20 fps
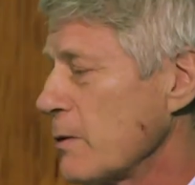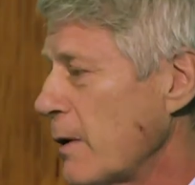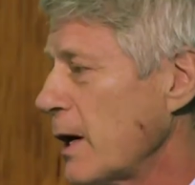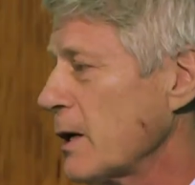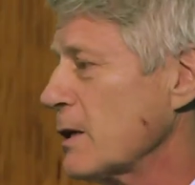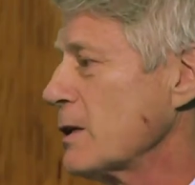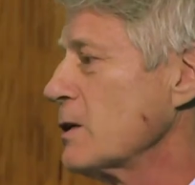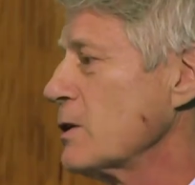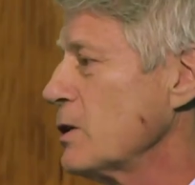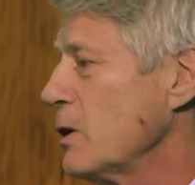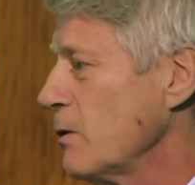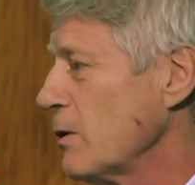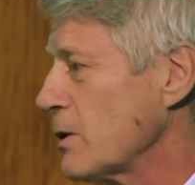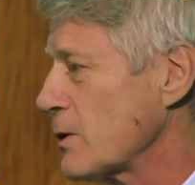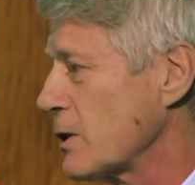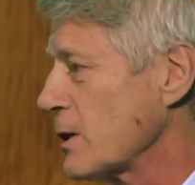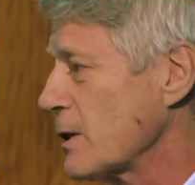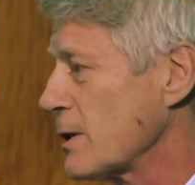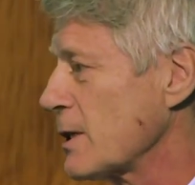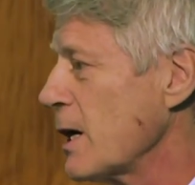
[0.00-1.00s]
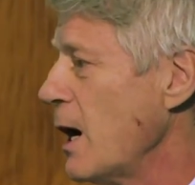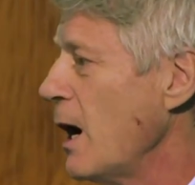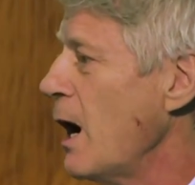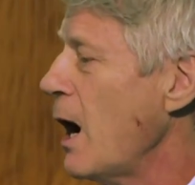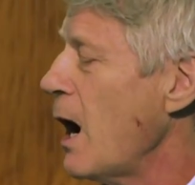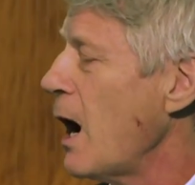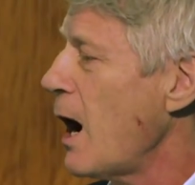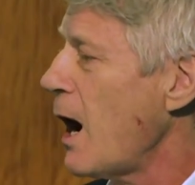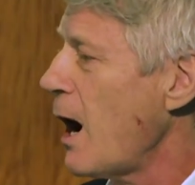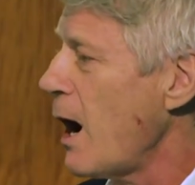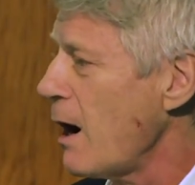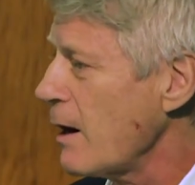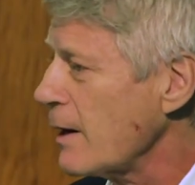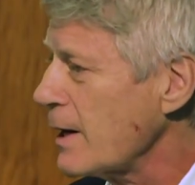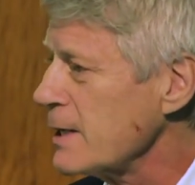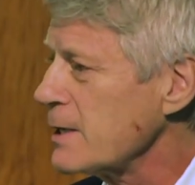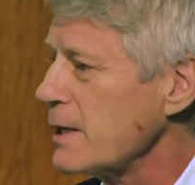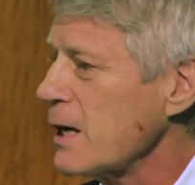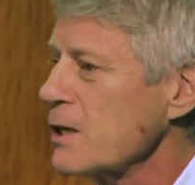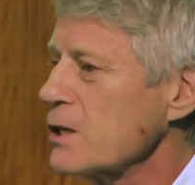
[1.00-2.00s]
to act as unisons.
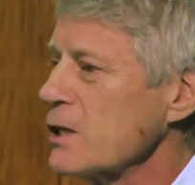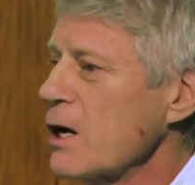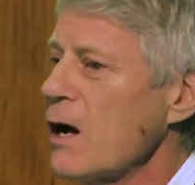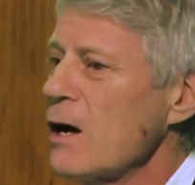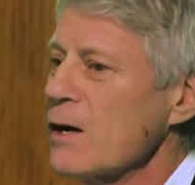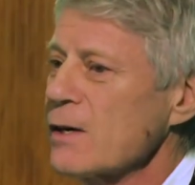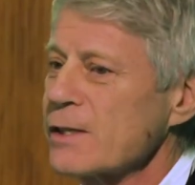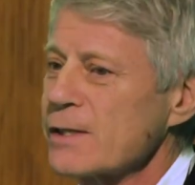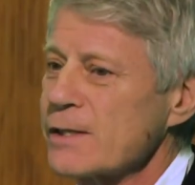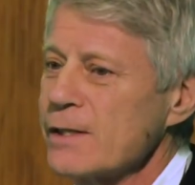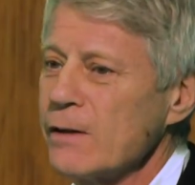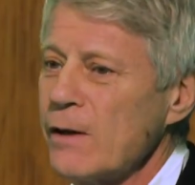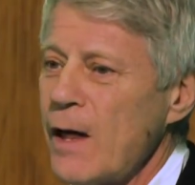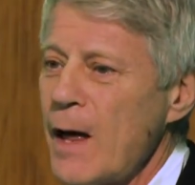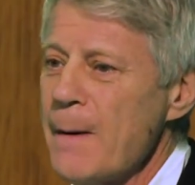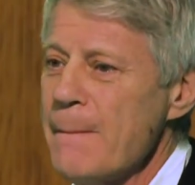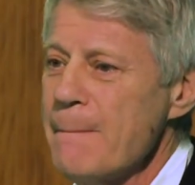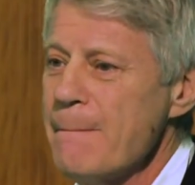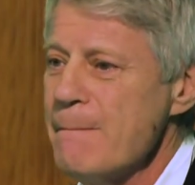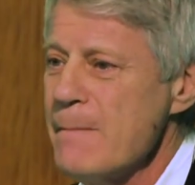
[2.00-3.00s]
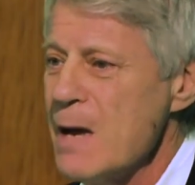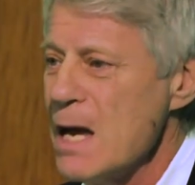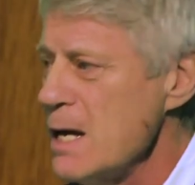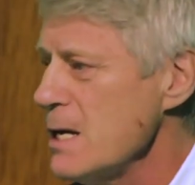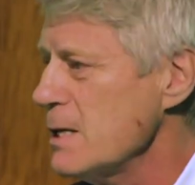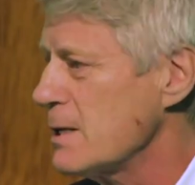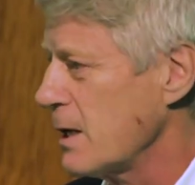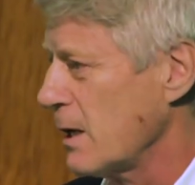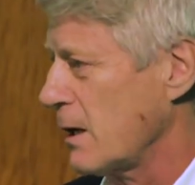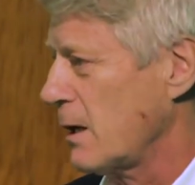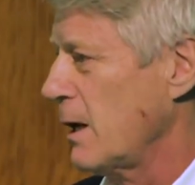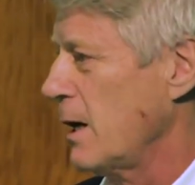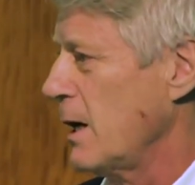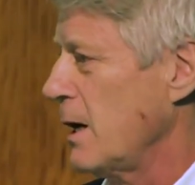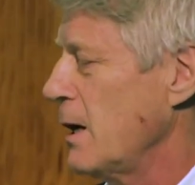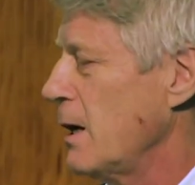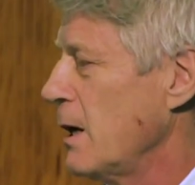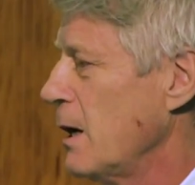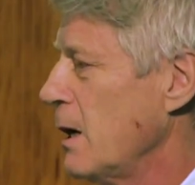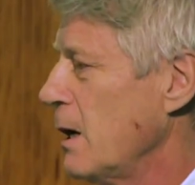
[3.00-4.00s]
Architects are still amazingly